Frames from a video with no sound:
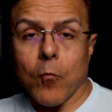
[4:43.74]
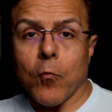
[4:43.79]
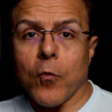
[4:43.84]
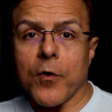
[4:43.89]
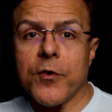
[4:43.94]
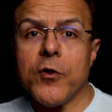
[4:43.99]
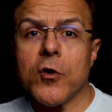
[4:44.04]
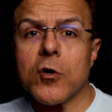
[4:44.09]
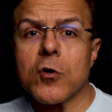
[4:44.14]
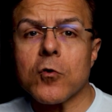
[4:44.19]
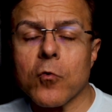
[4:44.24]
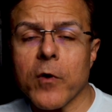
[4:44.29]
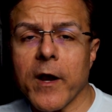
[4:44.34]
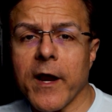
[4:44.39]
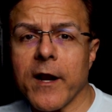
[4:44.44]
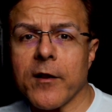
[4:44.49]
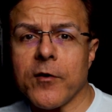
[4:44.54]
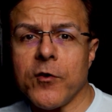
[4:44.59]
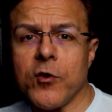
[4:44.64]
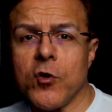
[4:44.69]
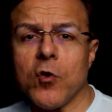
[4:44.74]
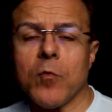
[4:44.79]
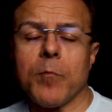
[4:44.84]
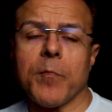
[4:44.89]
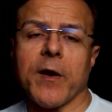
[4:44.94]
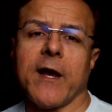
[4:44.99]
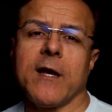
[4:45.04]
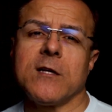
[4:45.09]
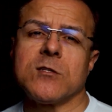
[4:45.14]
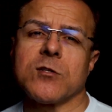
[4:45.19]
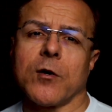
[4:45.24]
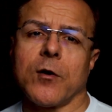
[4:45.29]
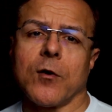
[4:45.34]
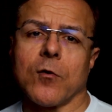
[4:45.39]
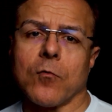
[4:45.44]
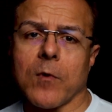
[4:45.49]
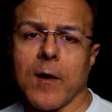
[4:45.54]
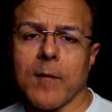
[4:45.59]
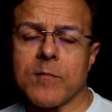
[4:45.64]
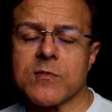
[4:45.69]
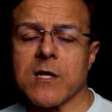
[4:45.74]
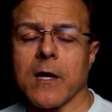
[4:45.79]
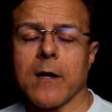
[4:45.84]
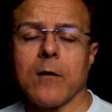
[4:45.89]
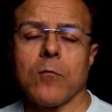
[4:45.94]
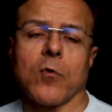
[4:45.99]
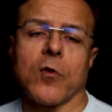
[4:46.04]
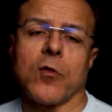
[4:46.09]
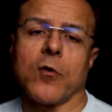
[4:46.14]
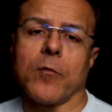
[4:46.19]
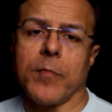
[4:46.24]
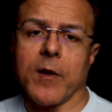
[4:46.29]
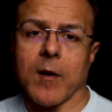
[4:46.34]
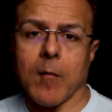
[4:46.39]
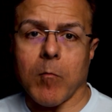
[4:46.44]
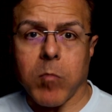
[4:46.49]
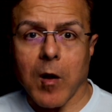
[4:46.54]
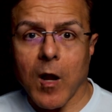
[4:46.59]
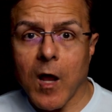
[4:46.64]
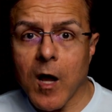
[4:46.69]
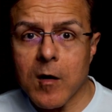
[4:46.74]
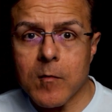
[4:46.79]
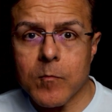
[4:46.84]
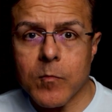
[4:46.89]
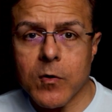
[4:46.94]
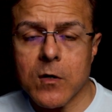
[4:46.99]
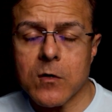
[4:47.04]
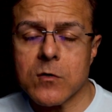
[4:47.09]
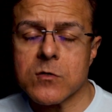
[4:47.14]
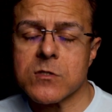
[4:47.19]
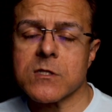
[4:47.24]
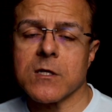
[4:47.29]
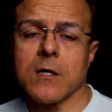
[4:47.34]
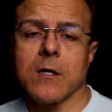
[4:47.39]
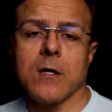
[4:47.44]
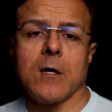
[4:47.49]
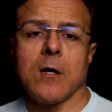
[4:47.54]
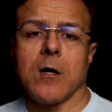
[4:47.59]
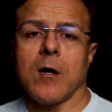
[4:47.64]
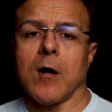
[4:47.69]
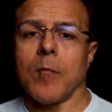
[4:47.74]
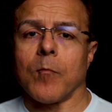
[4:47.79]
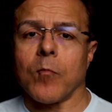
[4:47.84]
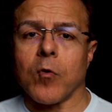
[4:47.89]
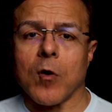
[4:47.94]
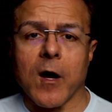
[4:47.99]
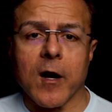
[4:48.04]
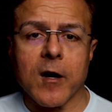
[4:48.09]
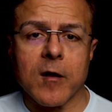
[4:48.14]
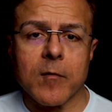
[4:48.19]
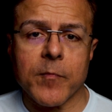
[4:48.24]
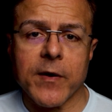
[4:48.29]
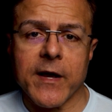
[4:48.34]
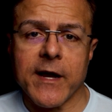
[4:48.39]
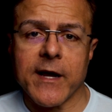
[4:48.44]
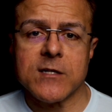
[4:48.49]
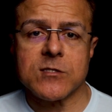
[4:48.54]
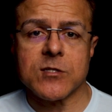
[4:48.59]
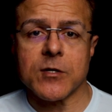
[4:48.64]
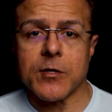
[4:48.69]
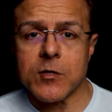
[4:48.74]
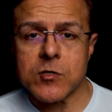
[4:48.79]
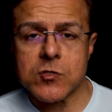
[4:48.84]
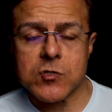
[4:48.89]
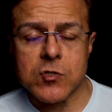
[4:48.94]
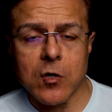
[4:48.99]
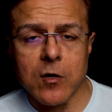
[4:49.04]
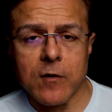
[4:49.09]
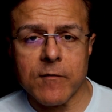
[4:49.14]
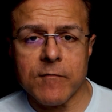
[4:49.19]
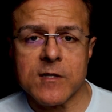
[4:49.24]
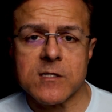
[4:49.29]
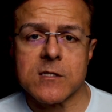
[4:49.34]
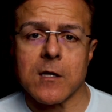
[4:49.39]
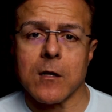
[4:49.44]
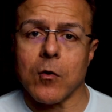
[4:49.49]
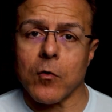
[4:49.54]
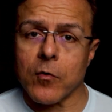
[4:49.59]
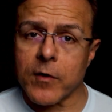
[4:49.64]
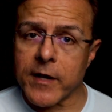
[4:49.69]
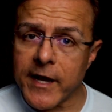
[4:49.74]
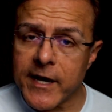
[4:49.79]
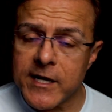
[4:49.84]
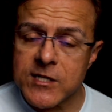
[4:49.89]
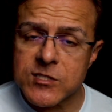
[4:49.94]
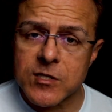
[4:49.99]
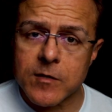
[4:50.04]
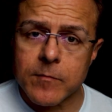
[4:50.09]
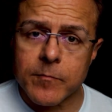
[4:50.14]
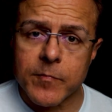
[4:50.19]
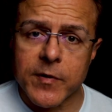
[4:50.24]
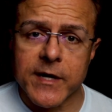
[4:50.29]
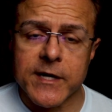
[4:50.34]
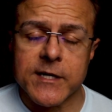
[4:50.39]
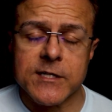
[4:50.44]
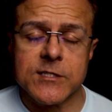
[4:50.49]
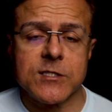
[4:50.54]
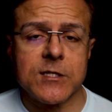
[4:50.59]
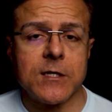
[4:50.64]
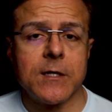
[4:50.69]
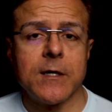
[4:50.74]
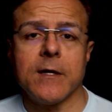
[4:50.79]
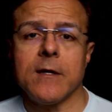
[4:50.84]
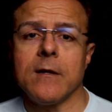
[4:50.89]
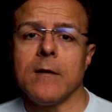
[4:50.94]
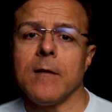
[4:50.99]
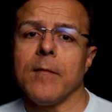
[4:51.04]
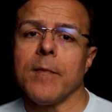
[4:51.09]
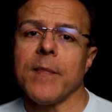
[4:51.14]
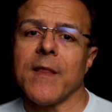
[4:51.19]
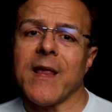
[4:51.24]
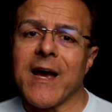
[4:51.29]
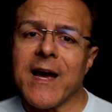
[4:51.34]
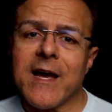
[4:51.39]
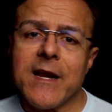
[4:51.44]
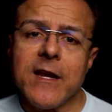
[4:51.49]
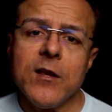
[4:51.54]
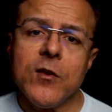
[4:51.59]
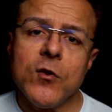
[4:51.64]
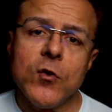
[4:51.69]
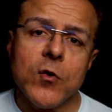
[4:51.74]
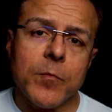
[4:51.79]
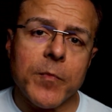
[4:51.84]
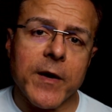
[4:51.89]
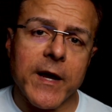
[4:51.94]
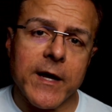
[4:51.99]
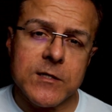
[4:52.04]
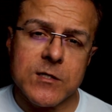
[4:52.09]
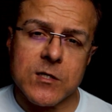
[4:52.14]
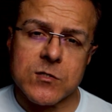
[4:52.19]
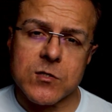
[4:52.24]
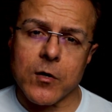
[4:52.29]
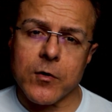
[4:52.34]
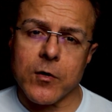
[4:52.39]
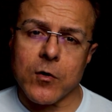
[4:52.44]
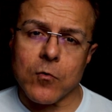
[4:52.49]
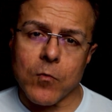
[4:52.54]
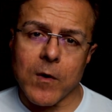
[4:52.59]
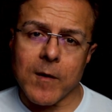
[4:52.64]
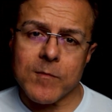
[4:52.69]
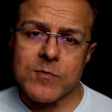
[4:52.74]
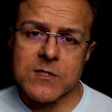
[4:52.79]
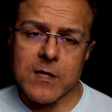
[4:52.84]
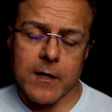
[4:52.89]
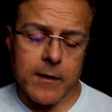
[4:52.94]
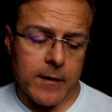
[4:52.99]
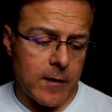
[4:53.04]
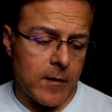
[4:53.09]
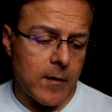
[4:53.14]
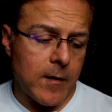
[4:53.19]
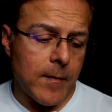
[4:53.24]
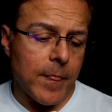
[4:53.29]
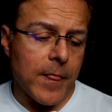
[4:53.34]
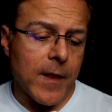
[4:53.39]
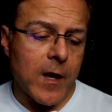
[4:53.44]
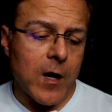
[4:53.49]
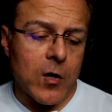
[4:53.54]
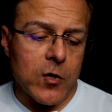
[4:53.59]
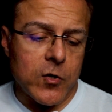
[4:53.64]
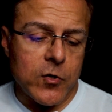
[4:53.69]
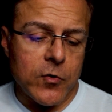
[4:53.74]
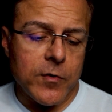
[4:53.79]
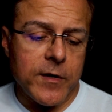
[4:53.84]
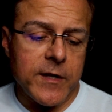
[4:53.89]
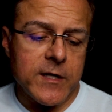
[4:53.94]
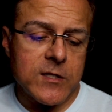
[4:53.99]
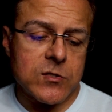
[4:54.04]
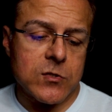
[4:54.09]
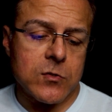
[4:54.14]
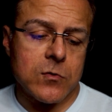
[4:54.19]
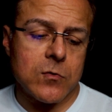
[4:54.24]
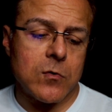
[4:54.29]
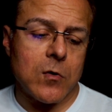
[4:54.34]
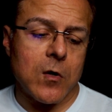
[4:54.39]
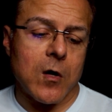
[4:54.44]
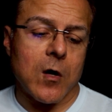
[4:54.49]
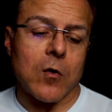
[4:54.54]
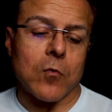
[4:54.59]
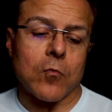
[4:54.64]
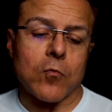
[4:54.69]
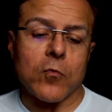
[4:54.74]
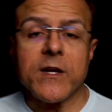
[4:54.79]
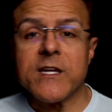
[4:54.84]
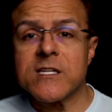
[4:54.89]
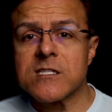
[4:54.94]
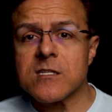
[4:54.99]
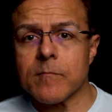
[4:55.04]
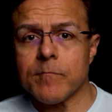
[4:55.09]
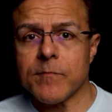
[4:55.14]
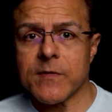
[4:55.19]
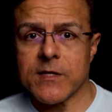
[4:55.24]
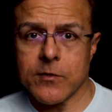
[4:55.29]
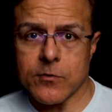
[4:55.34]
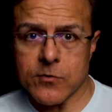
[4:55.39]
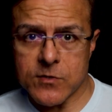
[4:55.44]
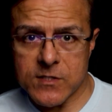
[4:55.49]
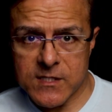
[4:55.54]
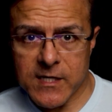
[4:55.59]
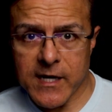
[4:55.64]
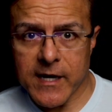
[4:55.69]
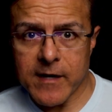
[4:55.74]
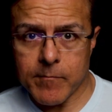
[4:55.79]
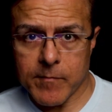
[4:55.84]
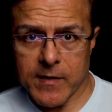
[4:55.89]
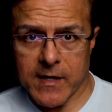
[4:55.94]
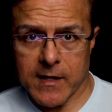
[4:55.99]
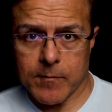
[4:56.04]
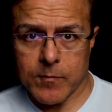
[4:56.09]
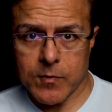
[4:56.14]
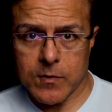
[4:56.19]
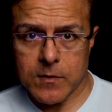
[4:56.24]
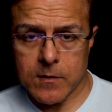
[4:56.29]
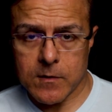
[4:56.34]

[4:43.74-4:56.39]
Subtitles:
when you create a new page on your website, whether it be a blog post, a product page, a new service, a location page, any new pages on your website, you need to resubmit your sitemap.